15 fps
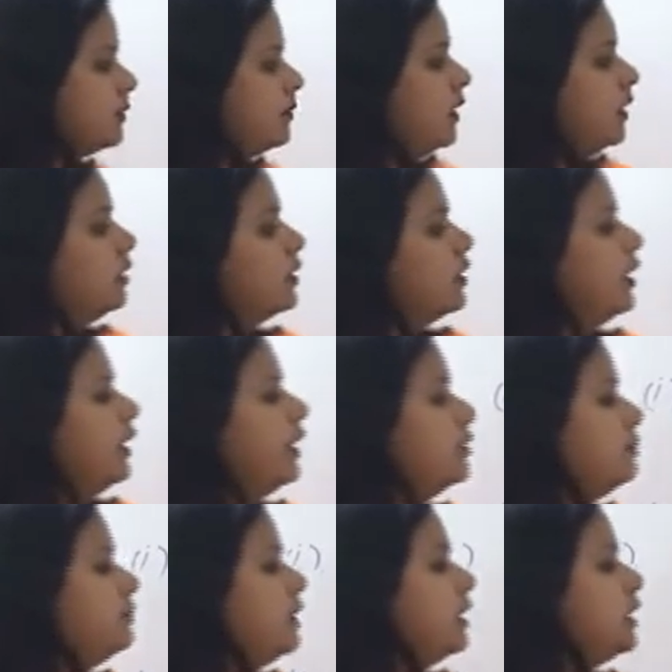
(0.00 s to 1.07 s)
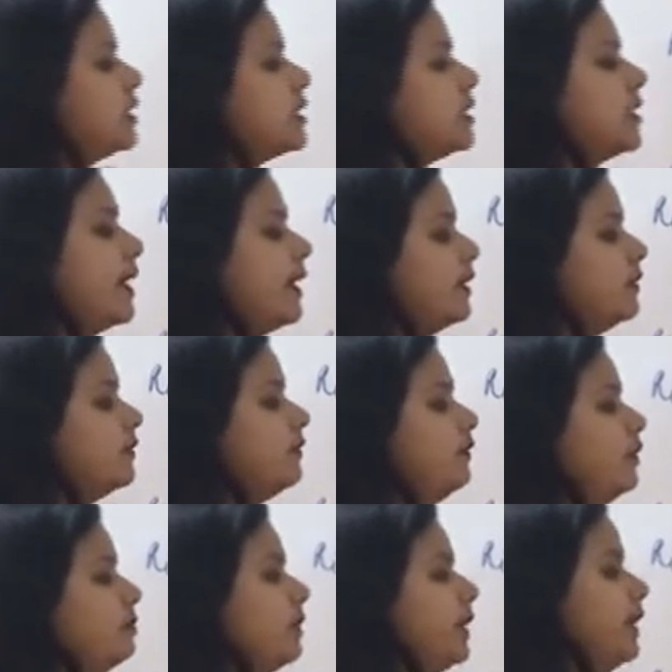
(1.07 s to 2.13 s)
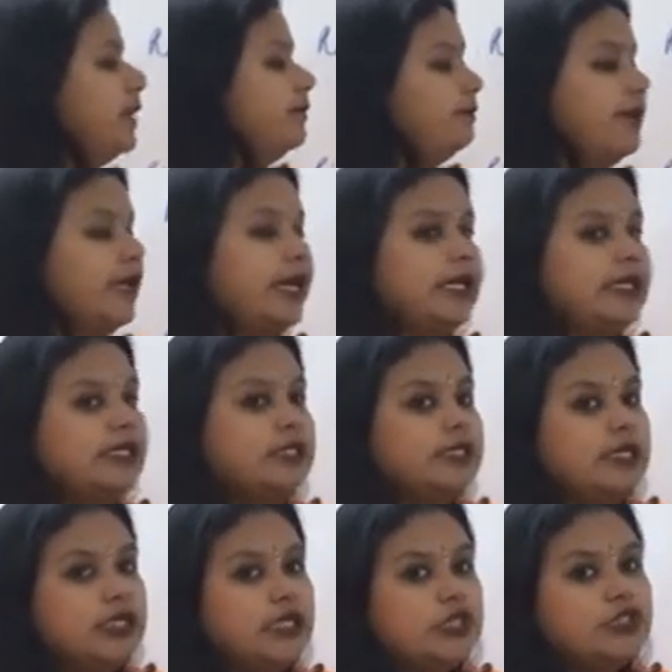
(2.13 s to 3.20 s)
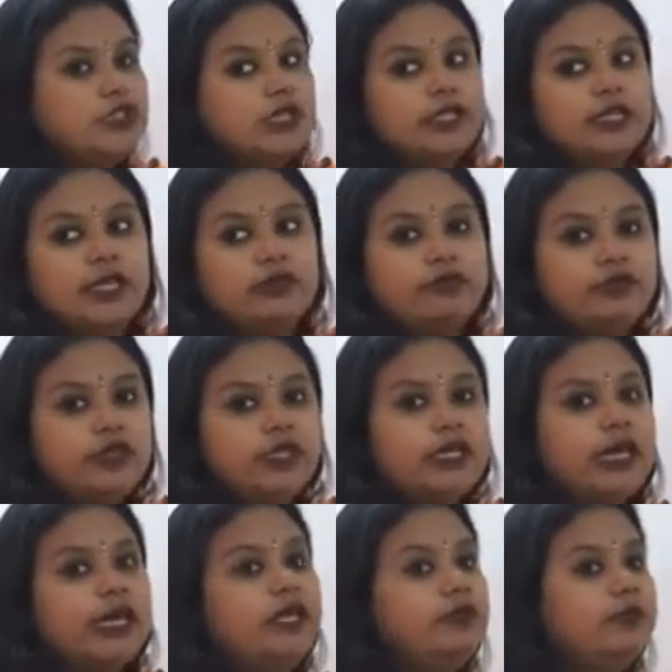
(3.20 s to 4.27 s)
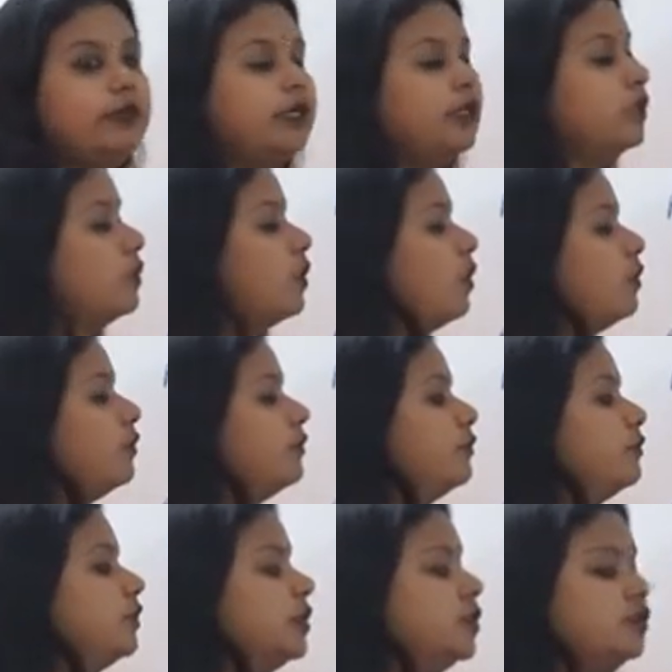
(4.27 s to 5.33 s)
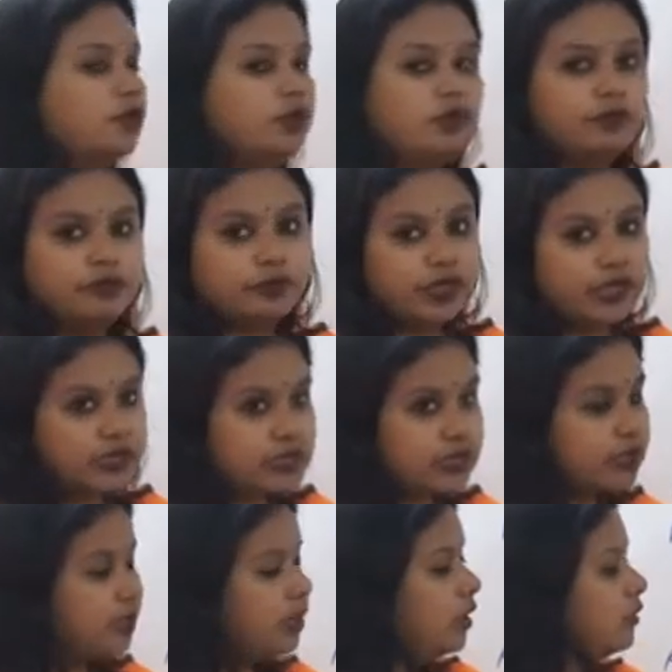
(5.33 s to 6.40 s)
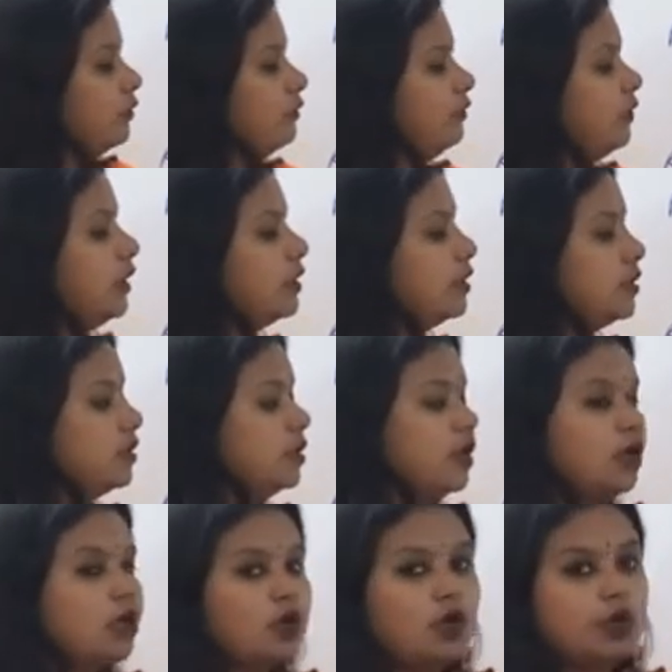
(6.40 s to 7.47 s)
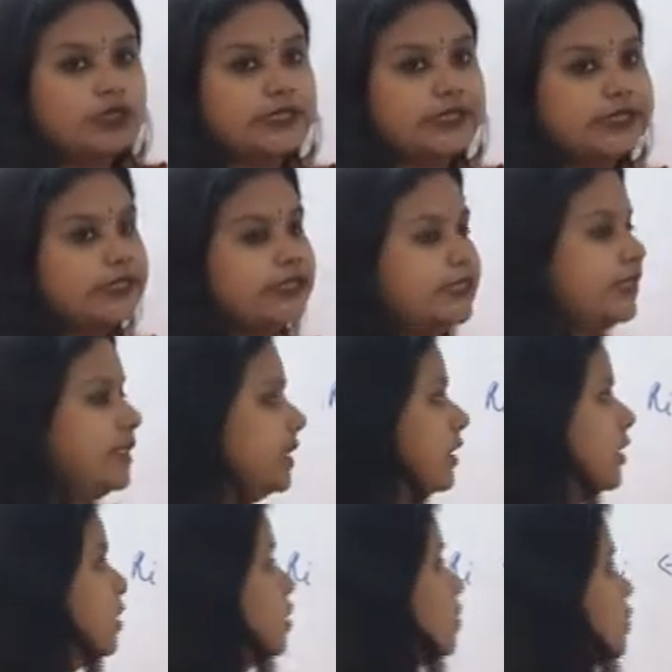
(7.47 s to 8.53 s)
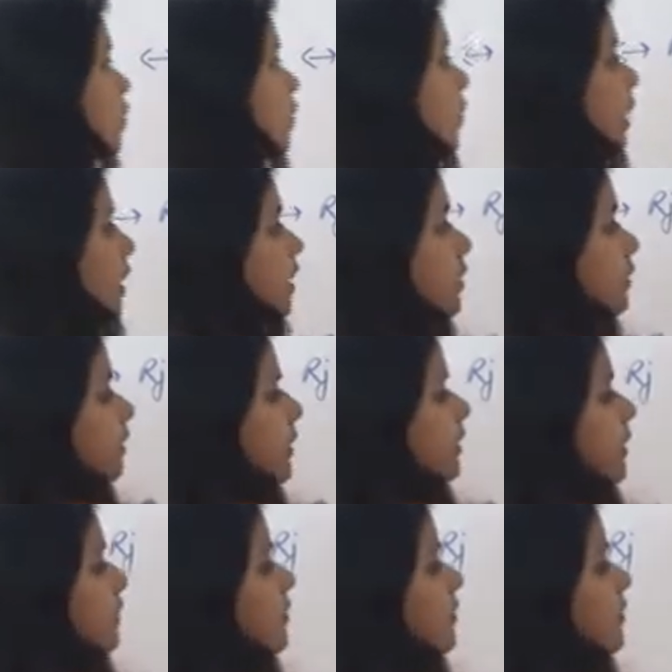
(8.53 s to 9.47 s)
it mean? It means that we multiplied each and every element of the row first with a constant 3. So it will be